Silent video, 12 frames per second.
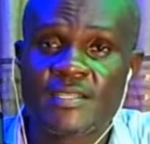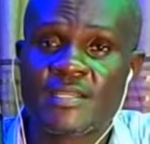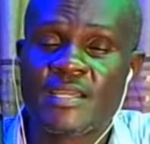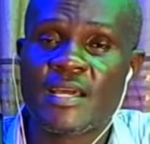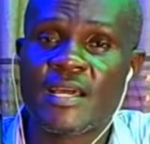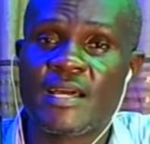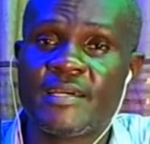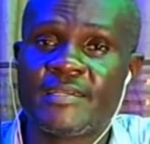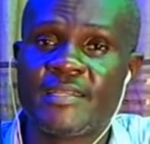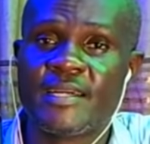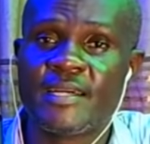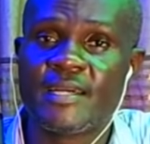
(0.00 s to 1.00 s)

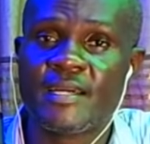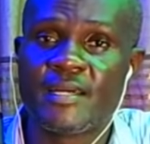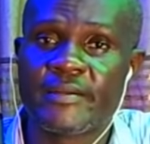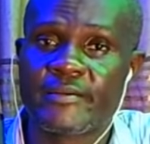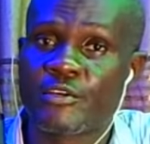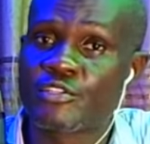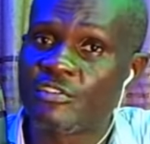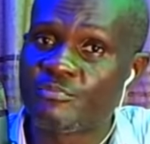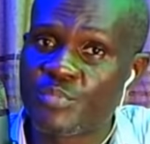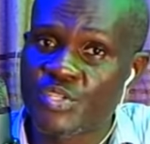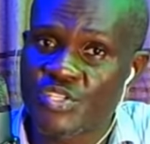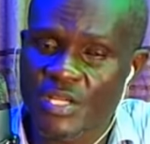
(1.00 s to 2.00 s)
and not of
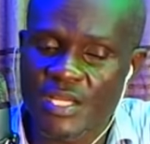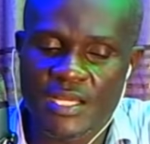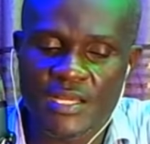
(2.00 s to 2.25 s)
Bisola.